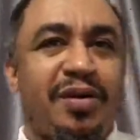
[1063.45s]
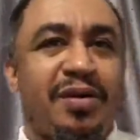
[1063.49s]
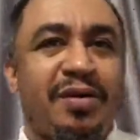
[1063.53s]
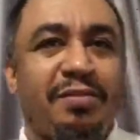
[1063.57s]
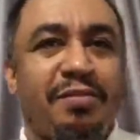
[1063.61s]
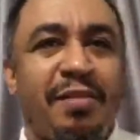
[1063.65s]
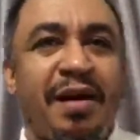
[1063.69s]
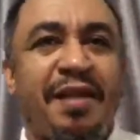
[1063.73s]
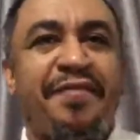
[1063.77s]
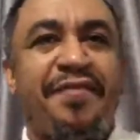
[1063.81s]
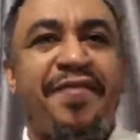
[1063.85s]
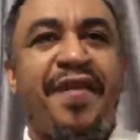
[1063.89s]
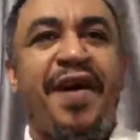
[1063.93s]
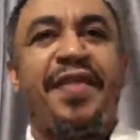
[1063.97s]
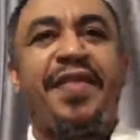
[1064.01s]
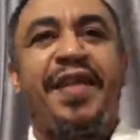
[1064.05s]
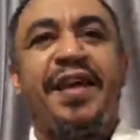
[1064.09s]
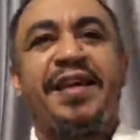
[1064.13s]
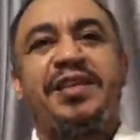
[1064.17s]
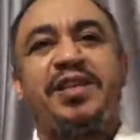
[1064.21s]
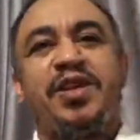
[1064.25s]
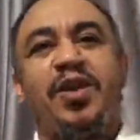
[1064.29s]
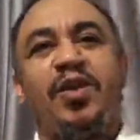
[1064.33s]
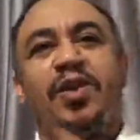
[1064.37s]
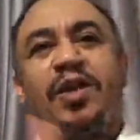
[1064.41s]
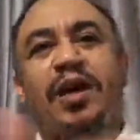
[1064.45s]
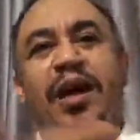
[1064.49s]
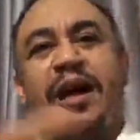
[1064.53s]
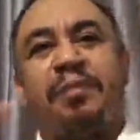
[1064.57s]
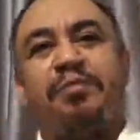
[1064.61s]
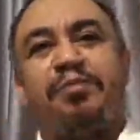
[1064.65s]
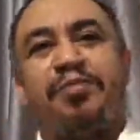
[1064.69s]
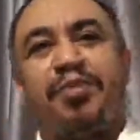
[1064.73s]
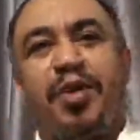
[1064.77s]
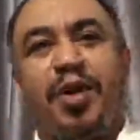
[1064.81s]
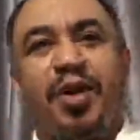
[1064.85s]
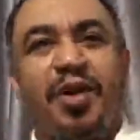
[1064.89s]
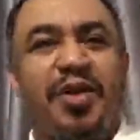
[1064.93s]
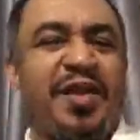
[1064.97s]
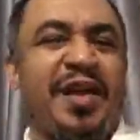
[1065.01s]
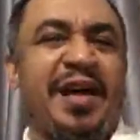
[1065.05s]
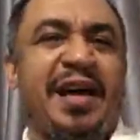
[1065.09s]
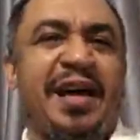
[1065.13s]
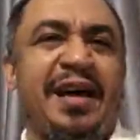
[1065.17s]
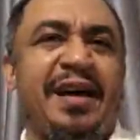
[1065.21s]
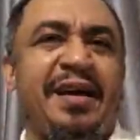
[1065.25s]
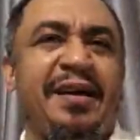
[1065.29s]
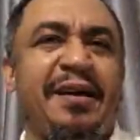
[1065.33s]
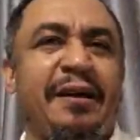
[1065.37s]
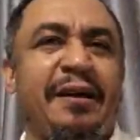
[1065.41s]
my father's younger brother,